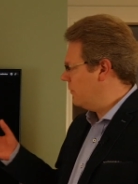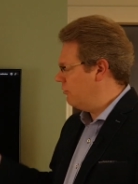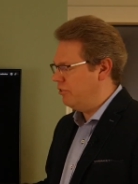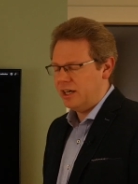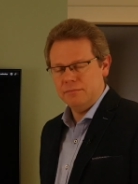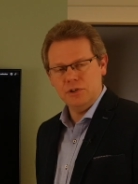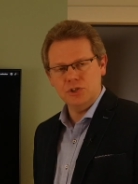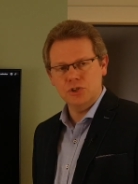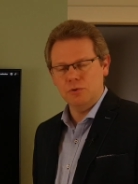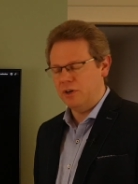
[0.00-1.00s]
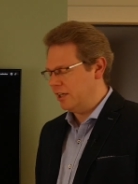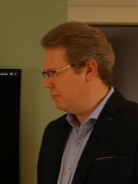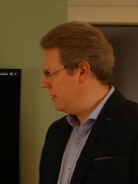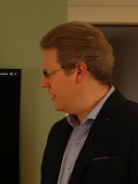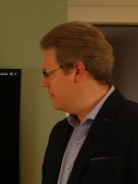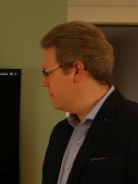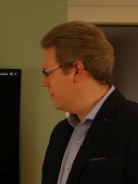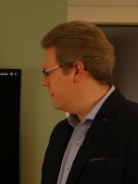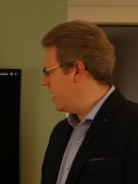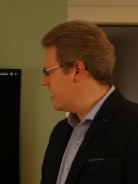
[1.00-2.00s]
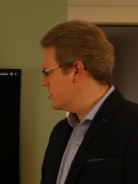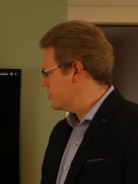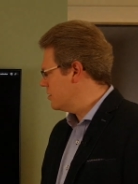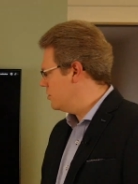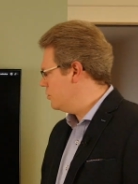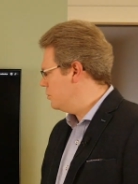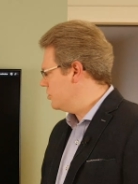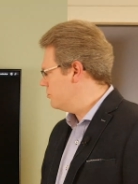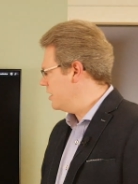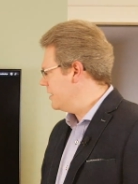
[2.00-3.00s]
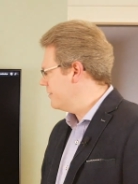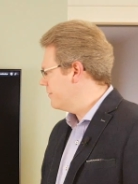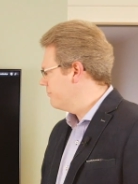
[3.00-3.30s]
very much recommend that you would read.